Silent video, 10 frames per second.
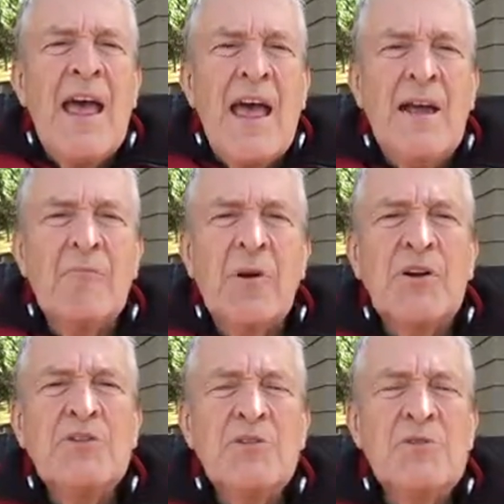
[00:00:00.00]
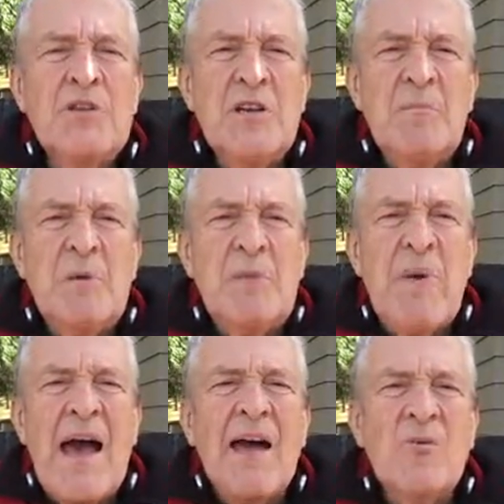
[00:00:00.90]
and pretty soon she'd be
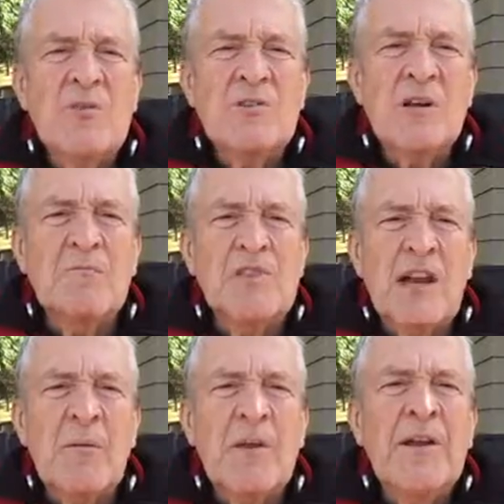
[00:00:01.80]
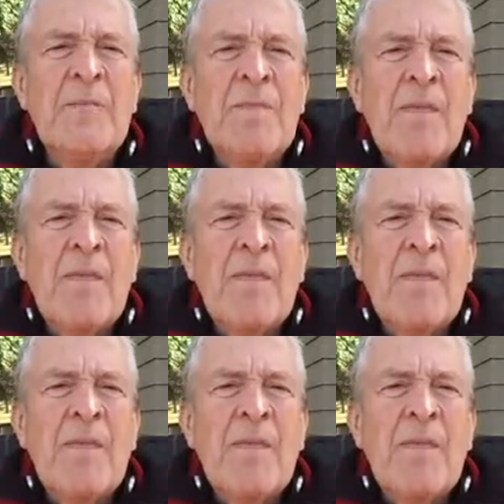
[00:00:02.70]
back with some gentleman,